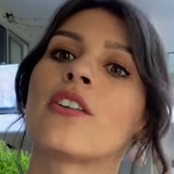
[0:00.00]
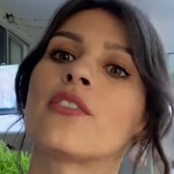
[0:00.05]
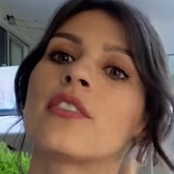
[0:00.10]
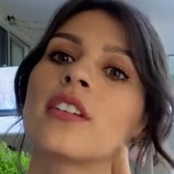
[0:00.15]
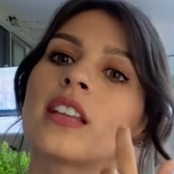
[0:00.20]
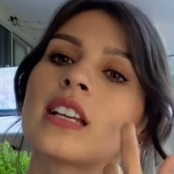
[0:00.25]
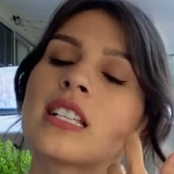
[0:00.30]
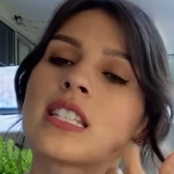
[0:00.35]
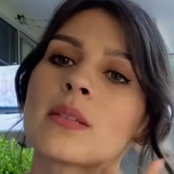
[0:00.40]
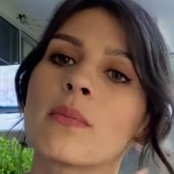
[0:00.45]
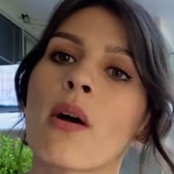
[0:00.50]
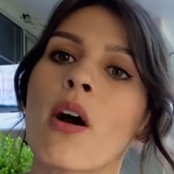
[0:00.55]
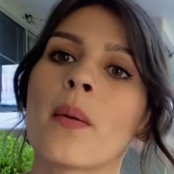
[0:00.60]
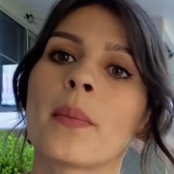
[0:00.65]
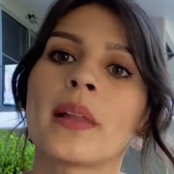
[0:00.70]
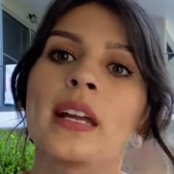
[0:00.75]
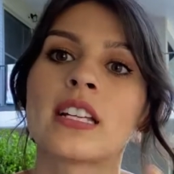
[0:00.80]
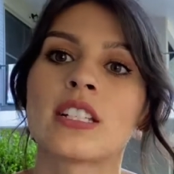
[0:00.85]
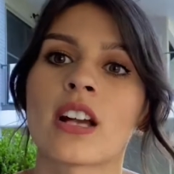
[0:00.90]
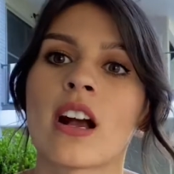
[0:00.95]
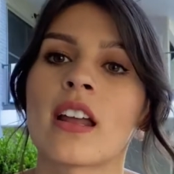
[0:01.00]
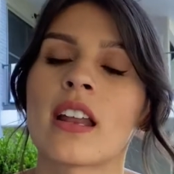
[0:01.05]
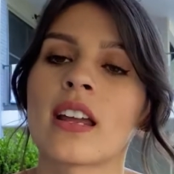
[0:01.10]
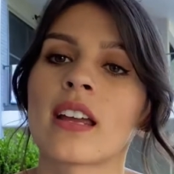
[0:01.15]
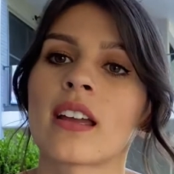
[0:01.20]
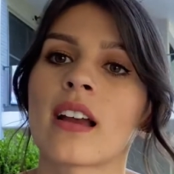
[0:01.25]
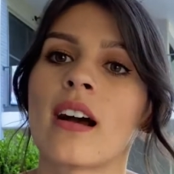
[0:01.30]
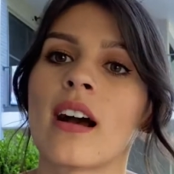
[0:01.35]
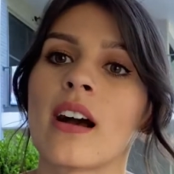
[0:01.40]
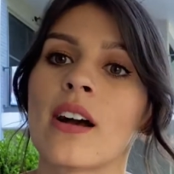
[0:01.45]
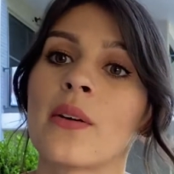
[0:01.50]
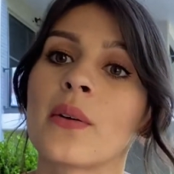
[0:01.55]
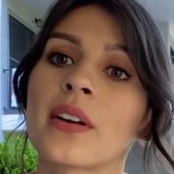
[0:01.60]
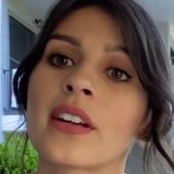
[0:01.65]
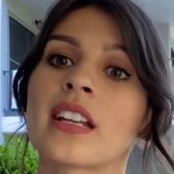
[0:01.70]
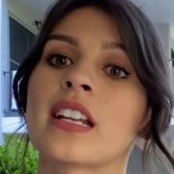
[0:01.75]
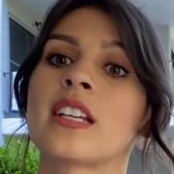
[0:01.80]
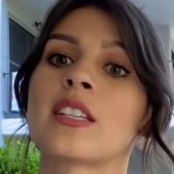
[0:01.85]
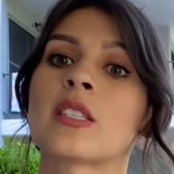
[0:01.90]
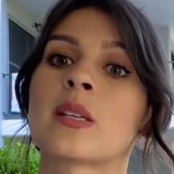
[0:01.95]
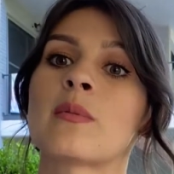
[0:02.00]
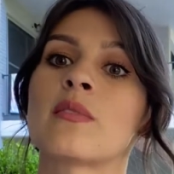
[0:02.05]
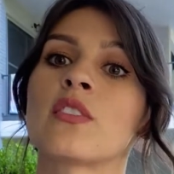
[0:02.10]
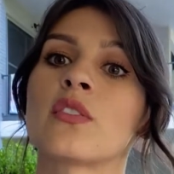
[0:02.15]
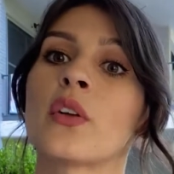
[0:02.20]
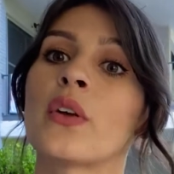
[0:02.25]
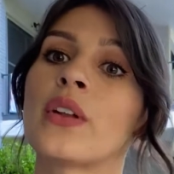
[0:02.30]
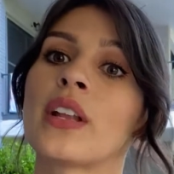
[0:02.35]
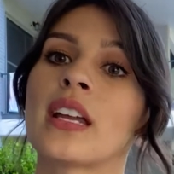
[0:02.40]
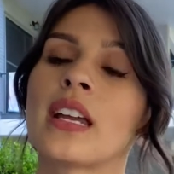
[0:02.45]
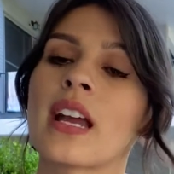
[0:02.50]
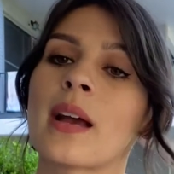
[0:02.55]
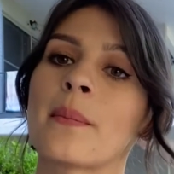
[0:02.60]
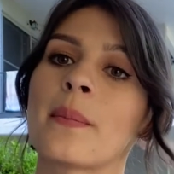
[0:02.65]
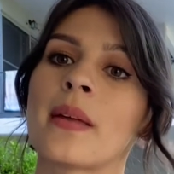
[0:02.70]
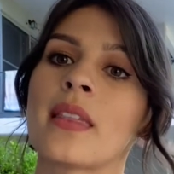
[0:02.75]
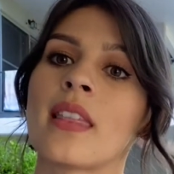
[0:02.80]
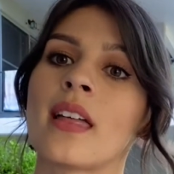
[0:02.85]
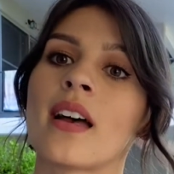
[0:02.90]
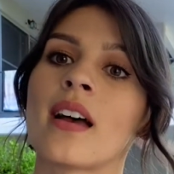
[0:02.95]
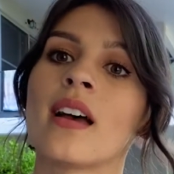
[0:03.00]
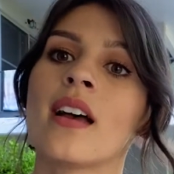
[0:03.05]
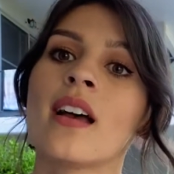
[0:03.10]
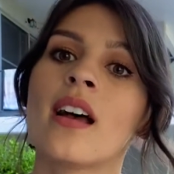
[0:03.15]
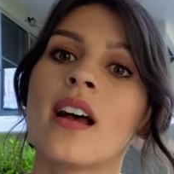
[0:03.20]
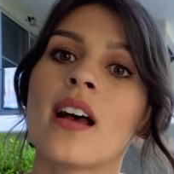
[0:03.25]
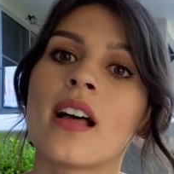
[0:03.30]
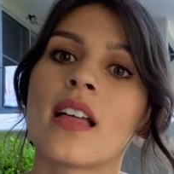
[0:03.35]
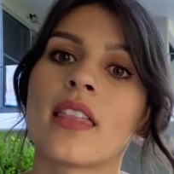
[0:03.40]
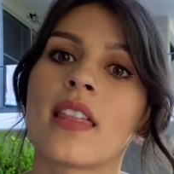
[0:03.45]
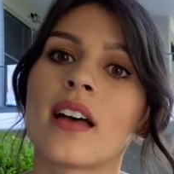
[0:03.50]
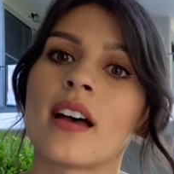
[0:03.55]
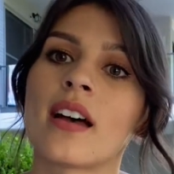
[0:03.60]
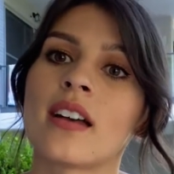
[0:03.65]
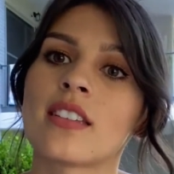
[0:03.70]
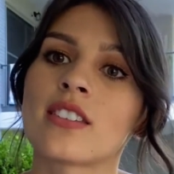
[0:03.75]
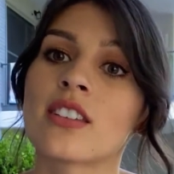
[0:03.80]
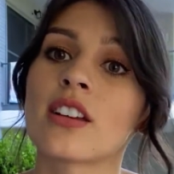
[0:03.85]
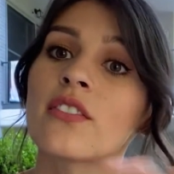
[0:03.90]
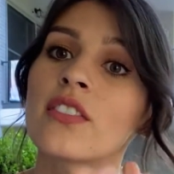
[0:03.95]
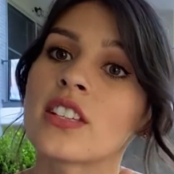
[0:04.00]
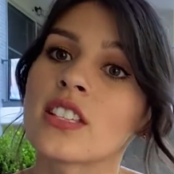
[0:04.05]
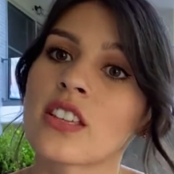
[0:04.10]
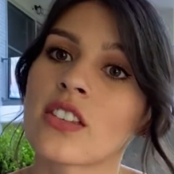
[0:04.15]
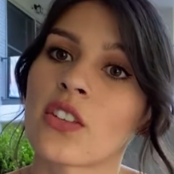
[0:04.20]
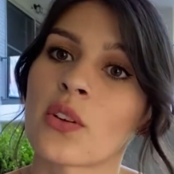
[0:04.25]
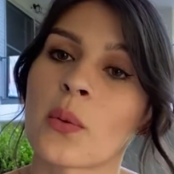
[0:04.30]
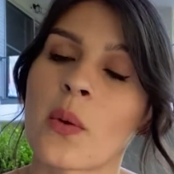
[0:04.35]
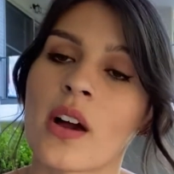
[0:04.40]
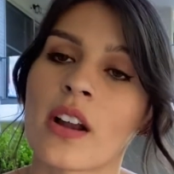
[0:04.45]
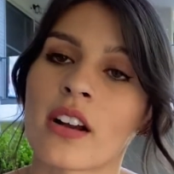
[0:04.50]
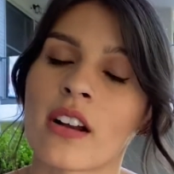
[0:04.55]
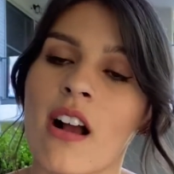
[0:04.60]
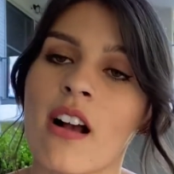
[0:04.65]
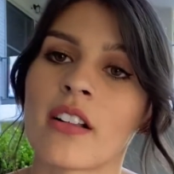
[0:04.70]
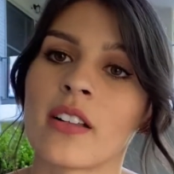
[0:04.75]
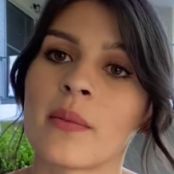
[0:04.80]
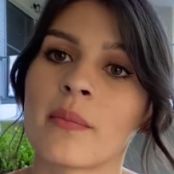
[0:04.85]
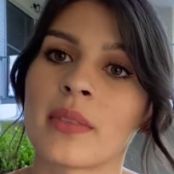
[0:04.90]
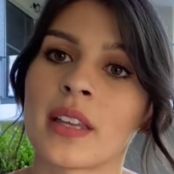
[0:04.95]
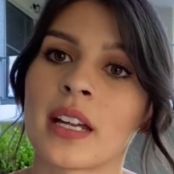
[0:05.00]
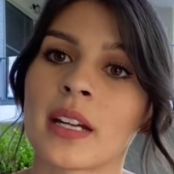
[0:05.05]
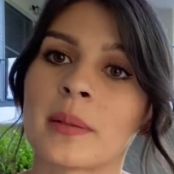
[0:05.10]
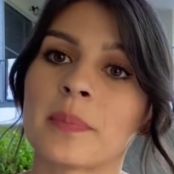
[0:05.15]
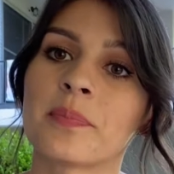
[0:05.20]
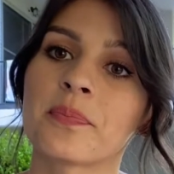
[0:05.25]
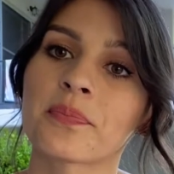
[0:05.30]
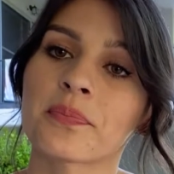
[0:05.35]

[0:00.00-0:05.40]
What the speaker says: really small planktonic organisms floating up in the surface of the water column there.